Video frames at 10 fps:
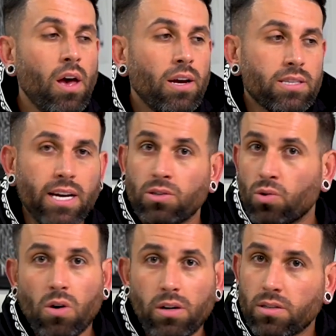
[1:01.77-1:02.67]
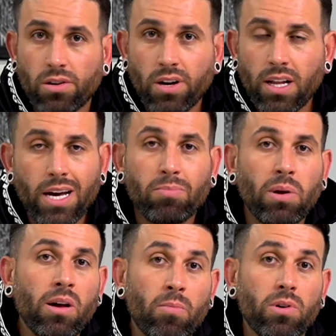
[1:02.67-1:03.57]
Tattoo artists are not like
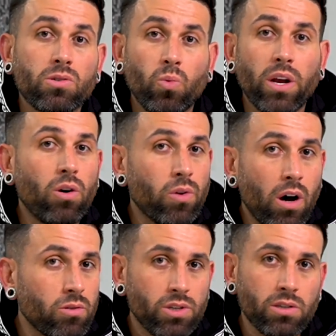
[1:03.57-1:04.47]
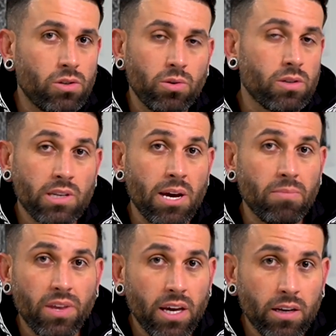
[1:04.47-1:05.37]
plumbers. We don't all just do the same
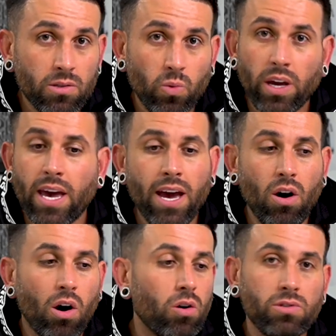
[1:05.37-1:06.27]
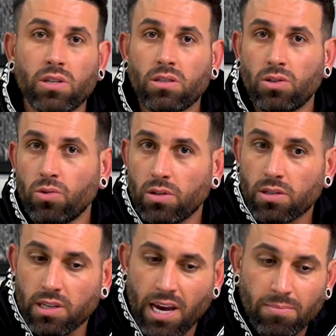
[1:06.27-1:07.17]
things. We can't all just do the
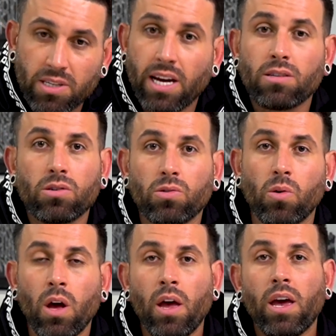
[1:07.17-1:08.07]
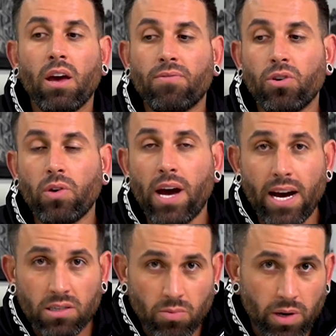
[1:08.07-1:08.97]
same tattoo. If you
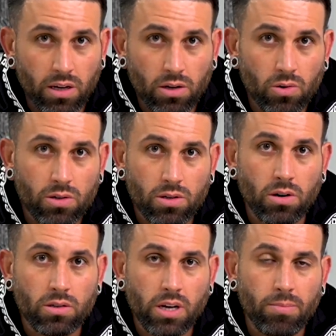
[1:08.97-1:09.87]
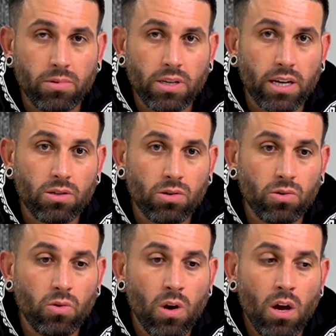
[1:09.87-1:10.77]
ask me to do a certain type of
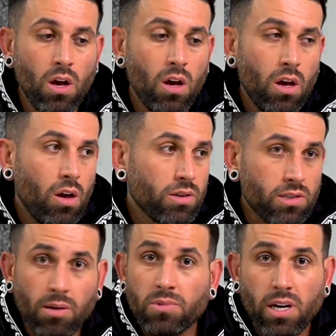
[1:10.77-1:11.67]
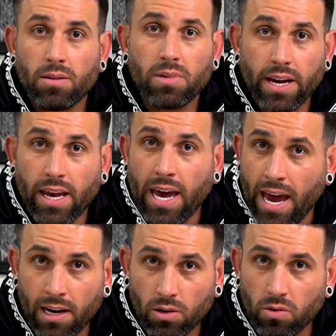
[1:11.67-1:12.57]
tattoo, sometimes I
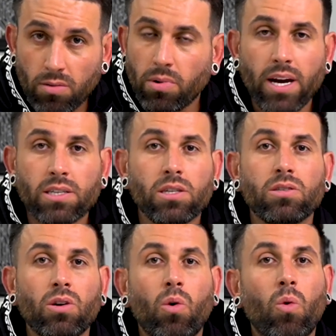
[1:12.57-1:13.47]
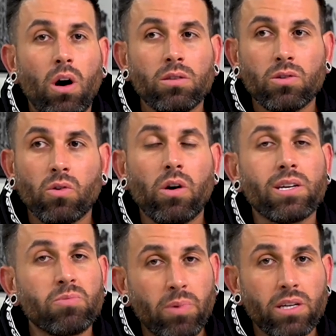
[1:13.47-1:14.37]
can do it, but I just don't want to, or I
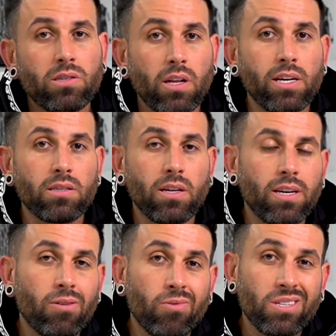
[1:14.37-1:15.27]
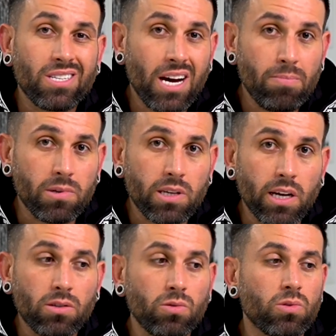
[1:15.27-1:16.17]
specialize in a different type of
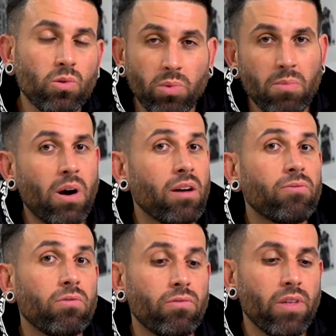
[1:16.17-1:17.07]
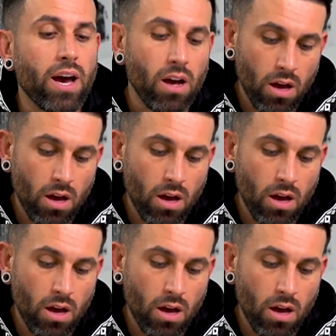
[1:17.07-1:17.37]
tattoo. So be mindful of that.